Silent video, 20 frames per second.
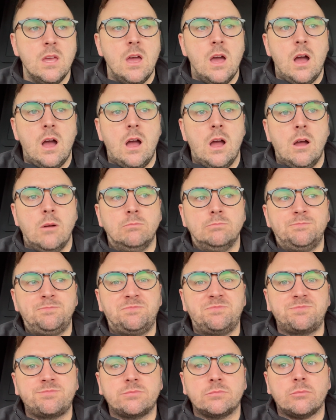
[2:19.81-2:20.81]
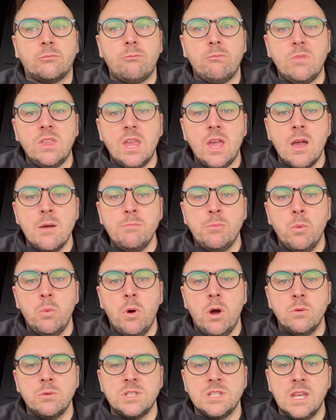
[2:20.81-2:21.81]
But what
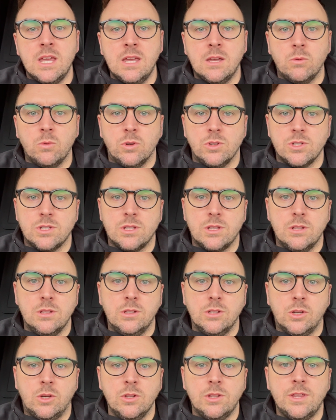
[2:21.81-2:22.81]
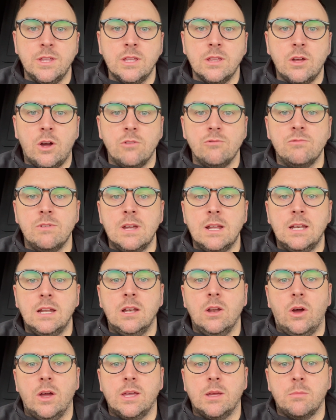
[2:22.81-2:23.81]
I was saying was the good thing that I really
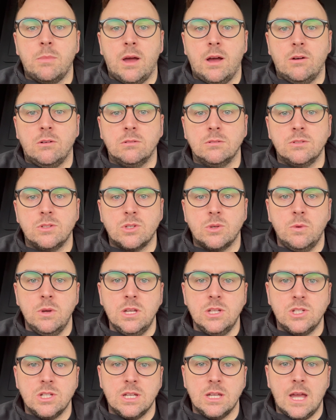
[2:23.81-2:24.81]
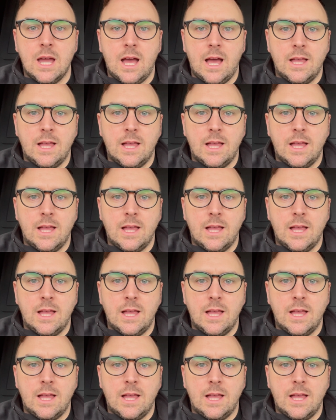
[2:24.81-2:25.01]
like about Squeegee